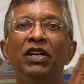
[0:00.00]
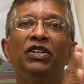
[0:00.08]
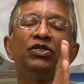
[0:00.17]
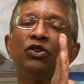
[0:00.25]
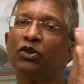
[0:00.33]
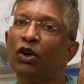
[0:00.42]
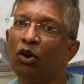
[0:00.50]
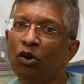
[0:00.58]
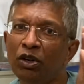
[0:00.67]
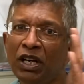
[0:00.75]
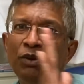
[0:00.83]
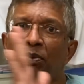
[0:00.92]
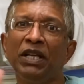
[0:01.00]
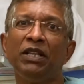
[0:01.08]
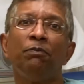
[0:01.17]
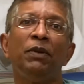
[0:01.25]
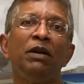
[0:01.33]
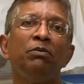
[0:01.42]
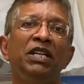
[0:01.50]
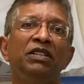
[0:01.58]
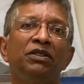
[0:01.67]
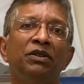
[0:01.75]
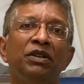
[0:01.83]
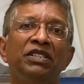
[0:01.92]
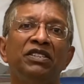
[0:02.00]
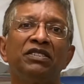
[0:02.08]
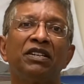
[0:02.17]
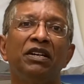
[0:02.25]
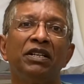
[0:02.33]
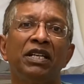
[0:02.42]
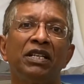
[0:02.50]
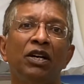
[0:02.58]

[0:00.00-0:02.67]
So the only way the baby increases cardiac